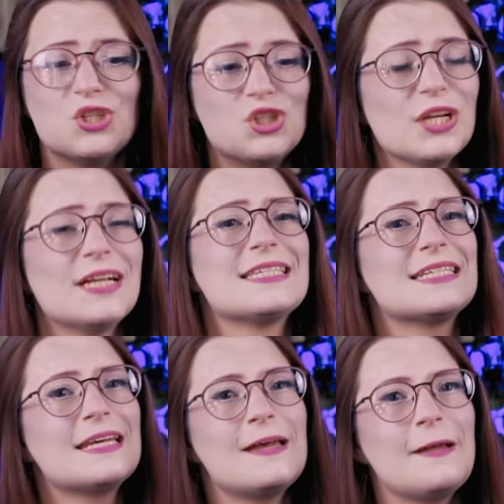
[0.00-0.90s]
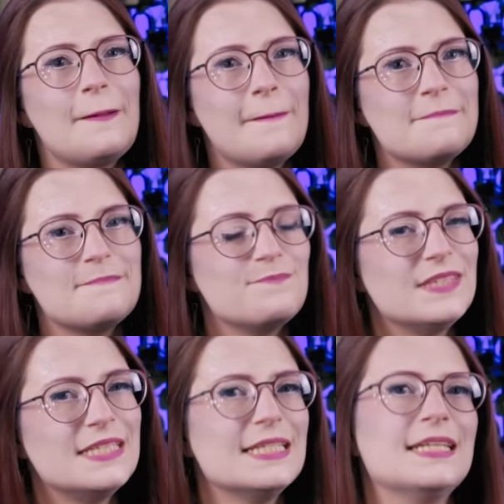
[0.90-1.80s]
just
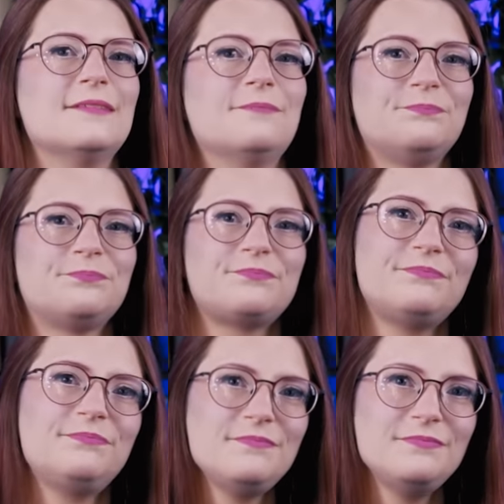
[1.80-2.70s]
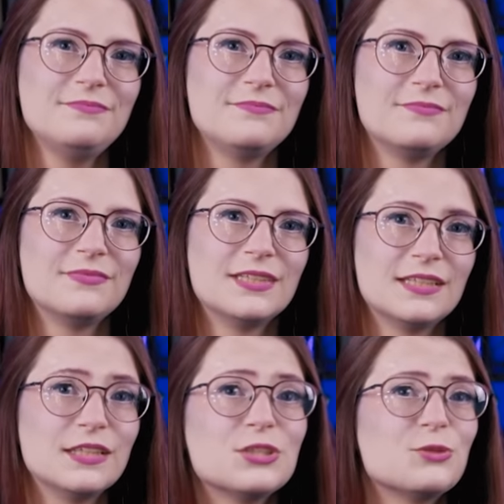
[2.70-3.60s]
didn't.
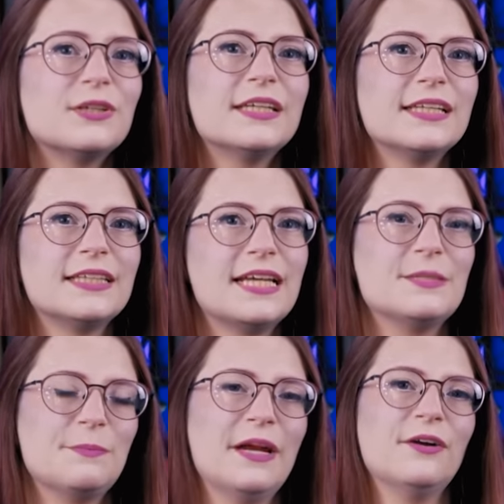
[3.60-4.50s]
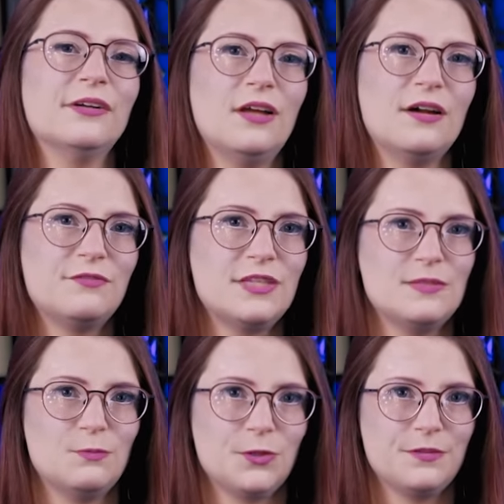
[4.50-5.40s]
The story lays bare a lot of these
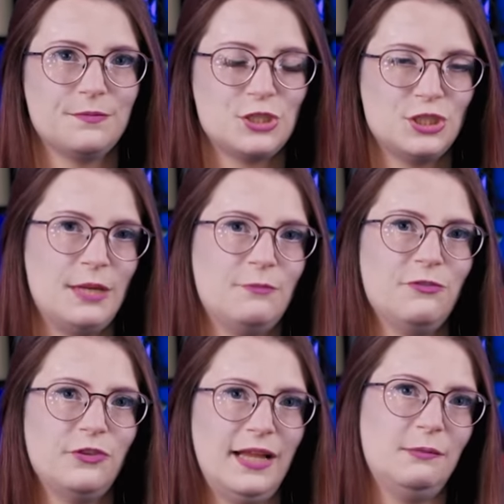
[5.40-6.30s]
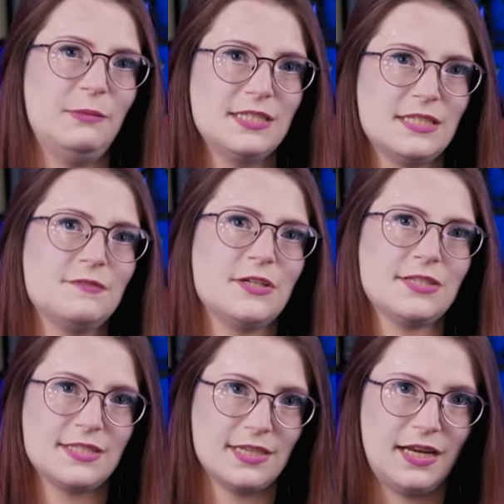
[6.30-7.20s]
more shameful elements of our
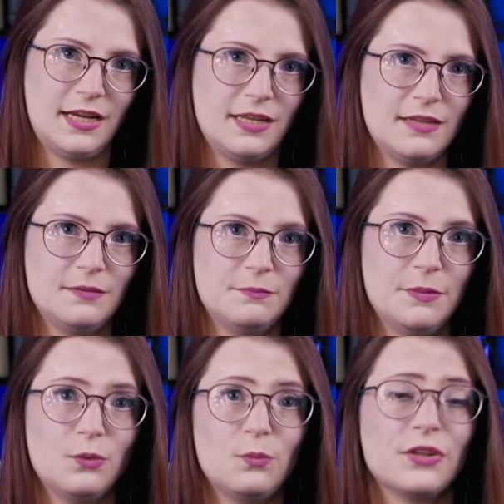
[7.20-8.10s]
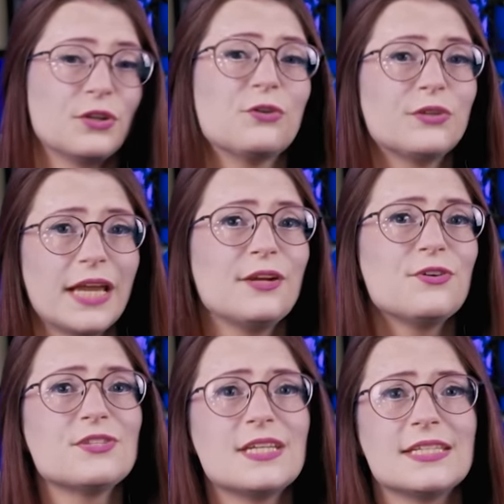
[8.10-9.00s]
society. But while the
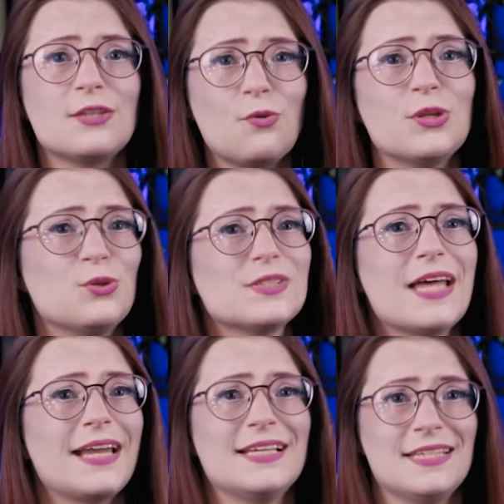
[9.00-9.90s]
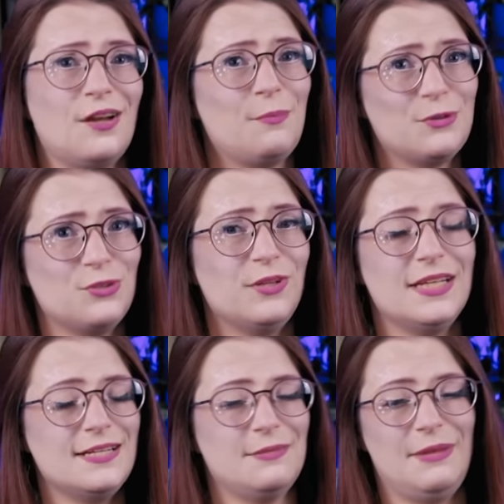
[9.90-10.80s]
creators don't use that as an
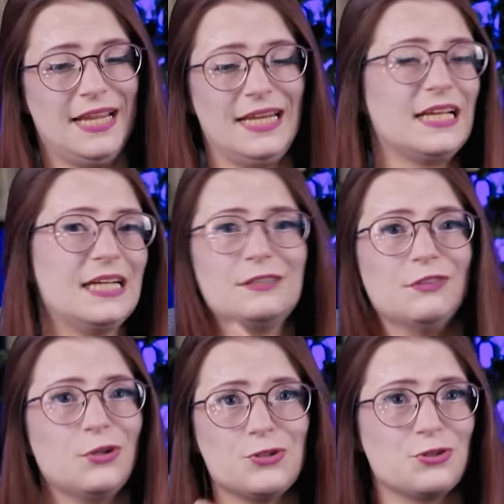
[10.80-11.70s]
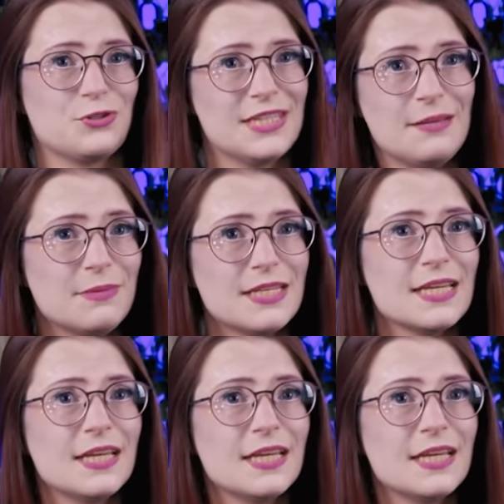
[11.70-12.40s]
opportunity to make any kind of larger statement,